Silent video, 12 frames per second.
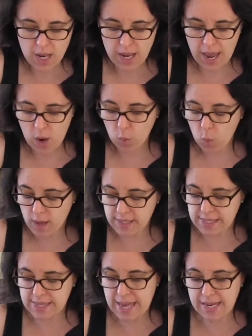Now
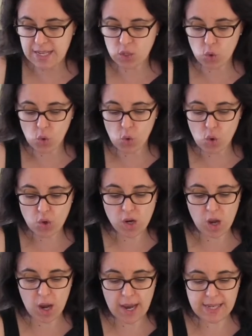once that is all
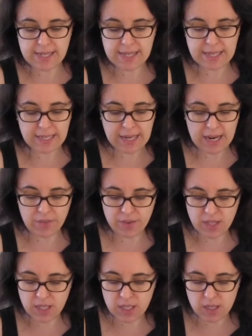nice and
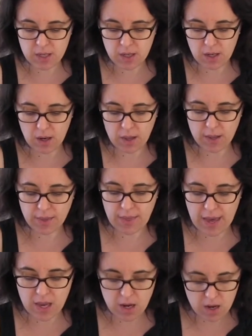covered like
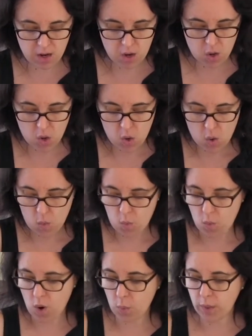that,
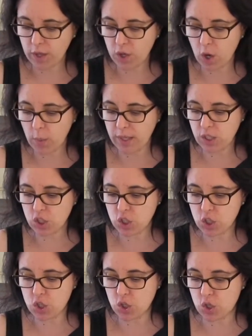what we're going
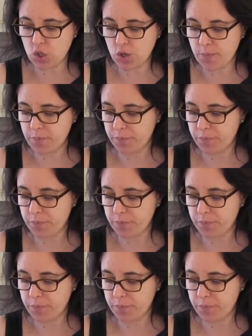to do